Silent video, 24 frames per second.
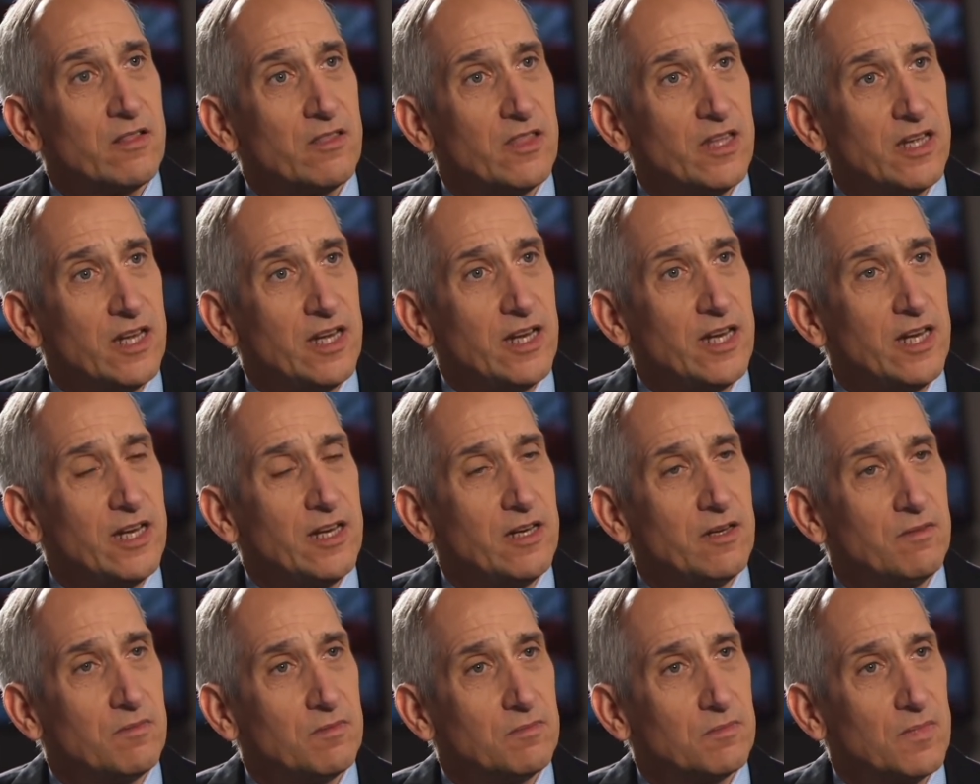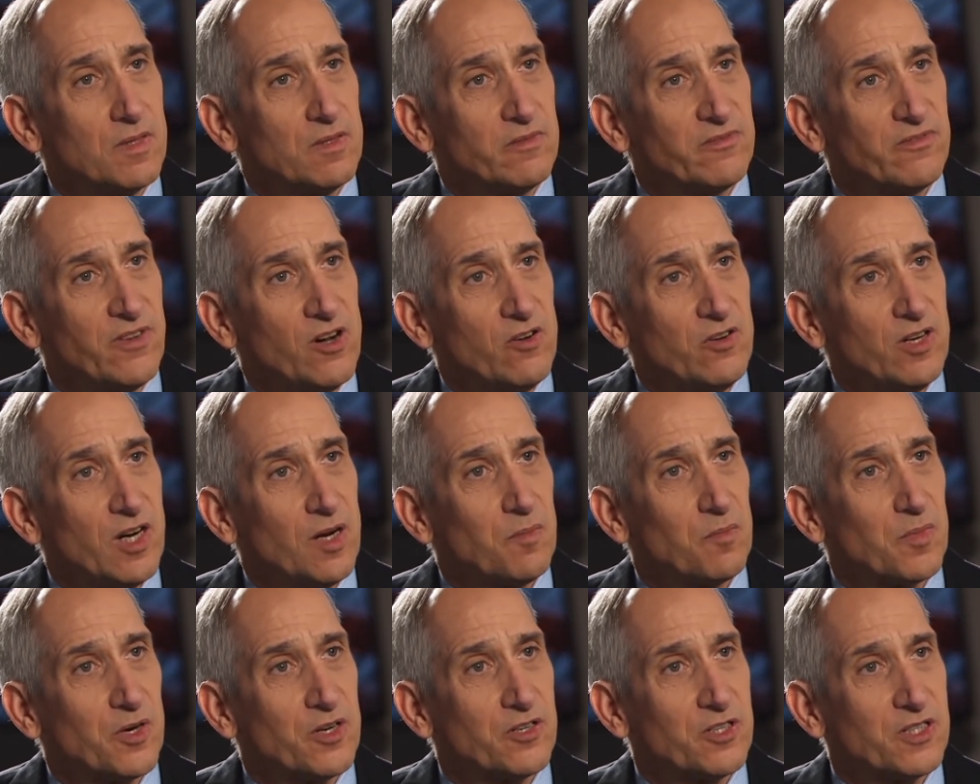the phone
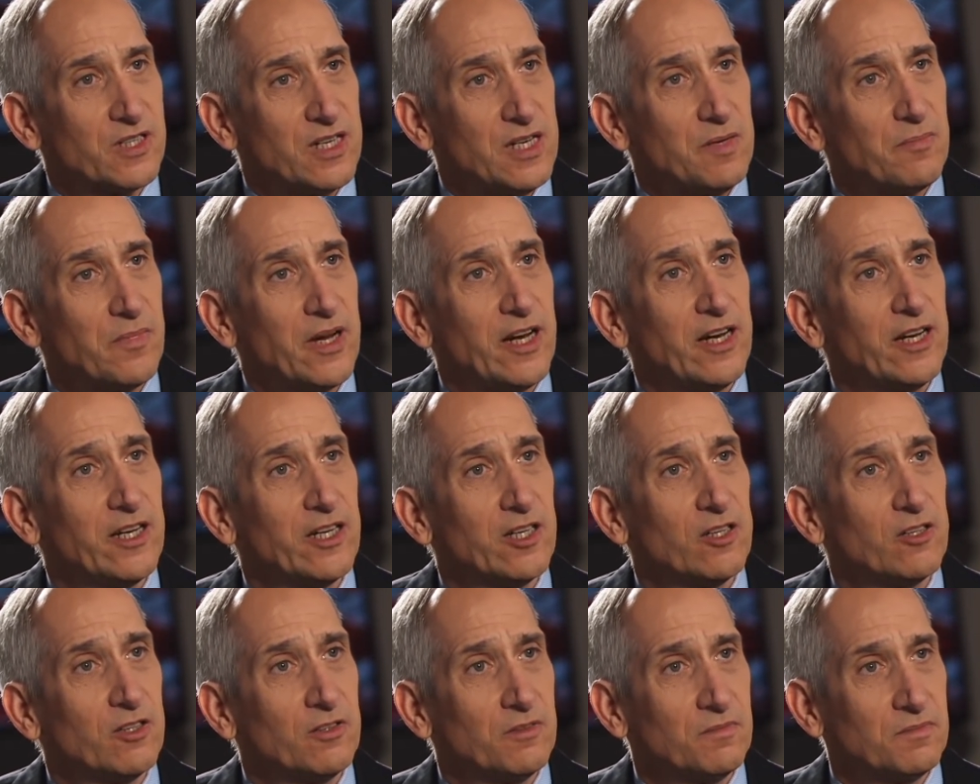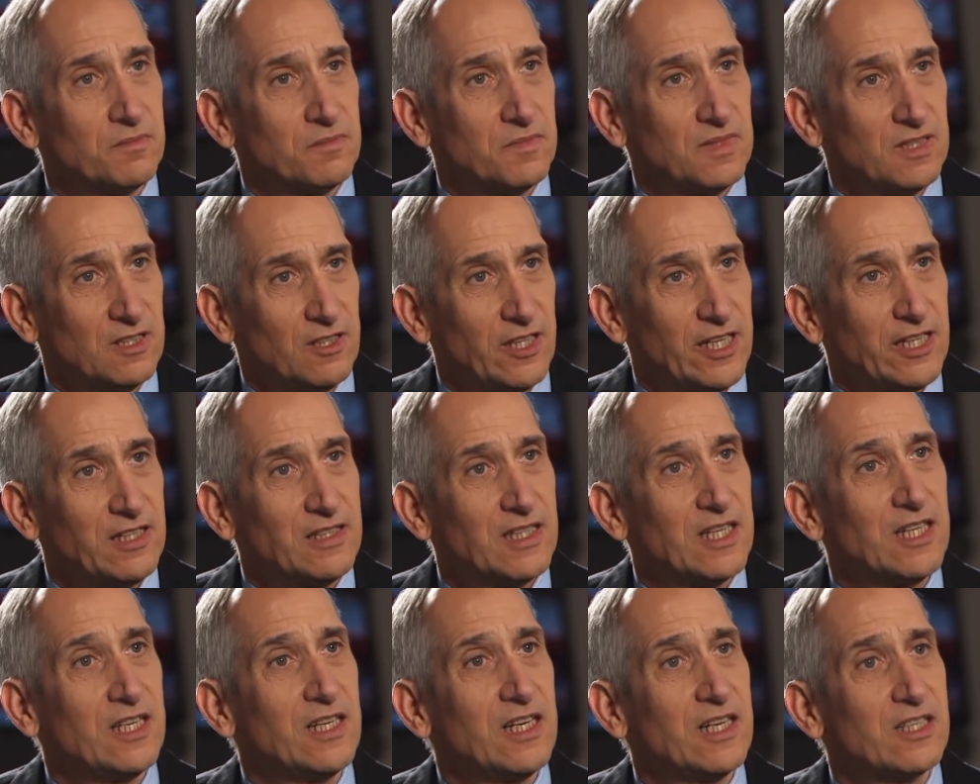numbers, email,
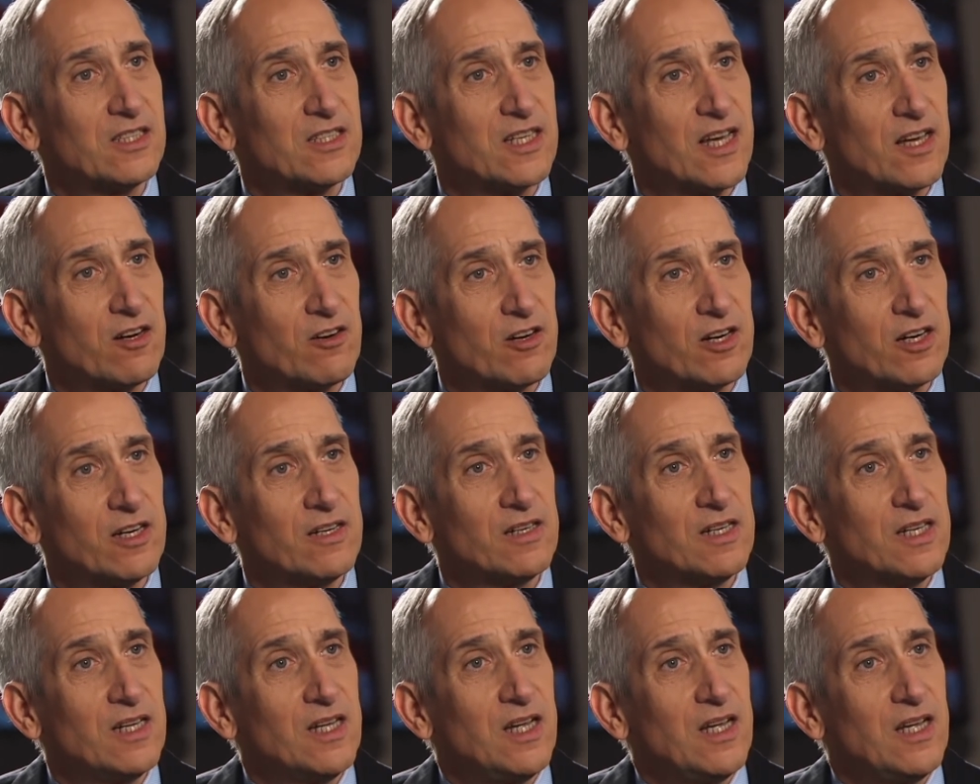LinkedIn, etc.